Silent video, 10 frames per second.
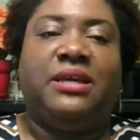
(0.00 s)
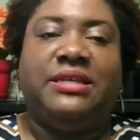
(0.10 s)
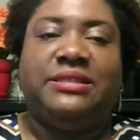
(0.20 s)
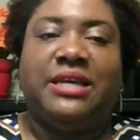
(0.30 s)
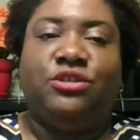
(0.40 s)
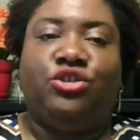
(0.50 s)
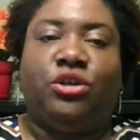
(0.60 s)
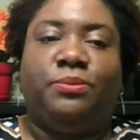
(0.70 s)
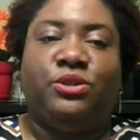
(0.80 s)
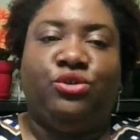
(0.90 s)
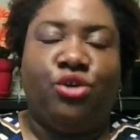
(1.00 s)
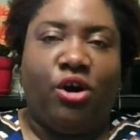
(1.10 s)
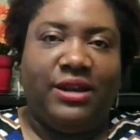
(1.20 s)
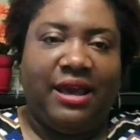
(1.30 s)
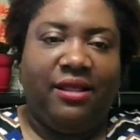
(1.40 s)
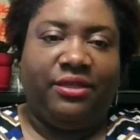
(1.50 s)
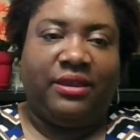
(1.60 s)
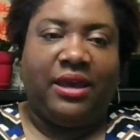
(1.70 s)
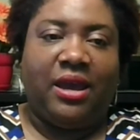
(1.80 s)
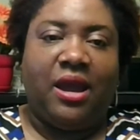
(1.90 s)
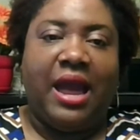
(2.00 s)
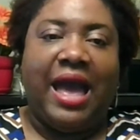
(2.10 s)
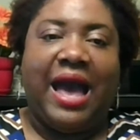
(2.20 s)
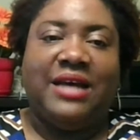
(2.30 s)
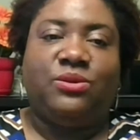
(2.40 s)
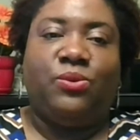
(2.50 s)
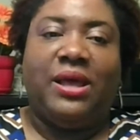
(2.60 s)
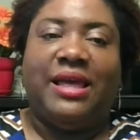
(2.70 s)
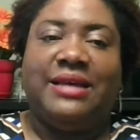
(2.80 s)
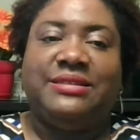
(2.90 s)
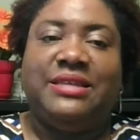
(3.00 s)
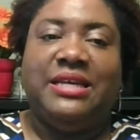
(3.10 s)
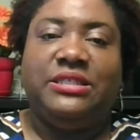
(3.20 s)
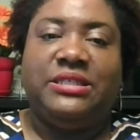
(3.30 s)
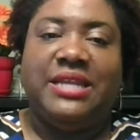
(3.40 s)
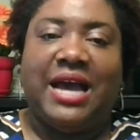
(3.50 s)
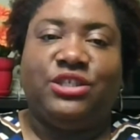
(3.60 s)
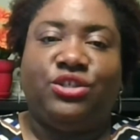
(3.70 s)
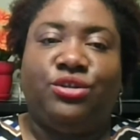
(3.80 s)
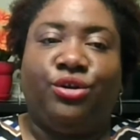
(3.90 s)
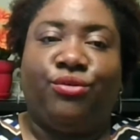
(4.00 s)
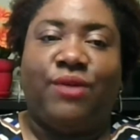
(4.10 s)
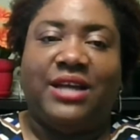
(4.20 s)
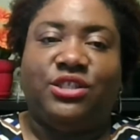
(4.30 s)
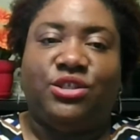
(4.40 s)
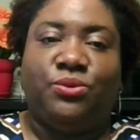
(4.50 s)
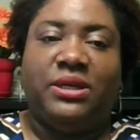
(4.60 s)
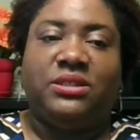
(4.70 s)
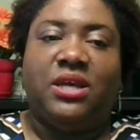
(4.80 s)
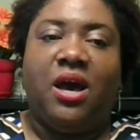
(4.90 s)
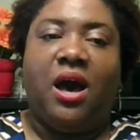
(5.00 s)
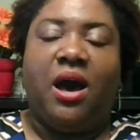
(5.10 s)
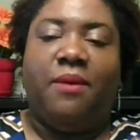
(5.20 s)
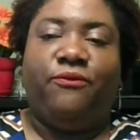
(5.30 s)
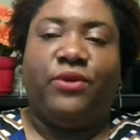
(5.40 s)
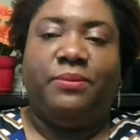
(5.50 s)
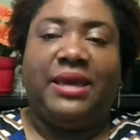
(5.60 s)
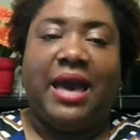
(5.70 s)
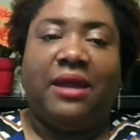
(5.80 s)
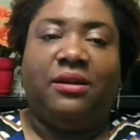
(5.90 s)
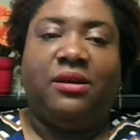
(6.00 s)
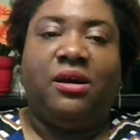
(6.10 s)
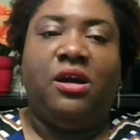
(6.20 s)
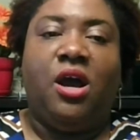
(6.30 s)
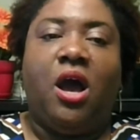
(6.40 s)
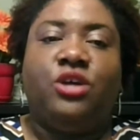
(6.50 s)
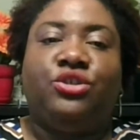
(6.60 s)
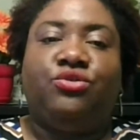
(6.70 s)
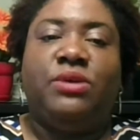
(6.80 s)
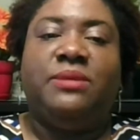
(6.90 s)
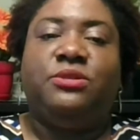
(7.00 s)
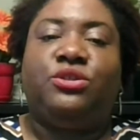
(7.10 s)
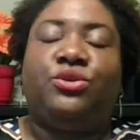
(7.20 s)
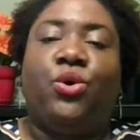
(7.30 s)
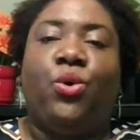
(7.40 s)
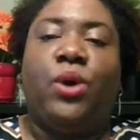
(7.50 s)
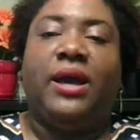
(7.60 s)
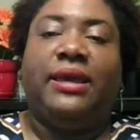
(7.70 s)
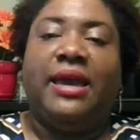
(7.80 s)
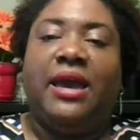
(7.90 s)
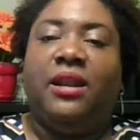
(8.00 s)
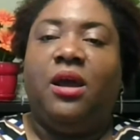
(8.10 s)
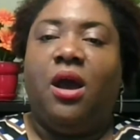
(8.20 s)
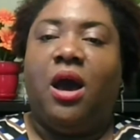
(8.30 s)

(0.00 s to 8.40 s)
the essential but non-healthcare, as well as the international graduates from Canada stream. So again,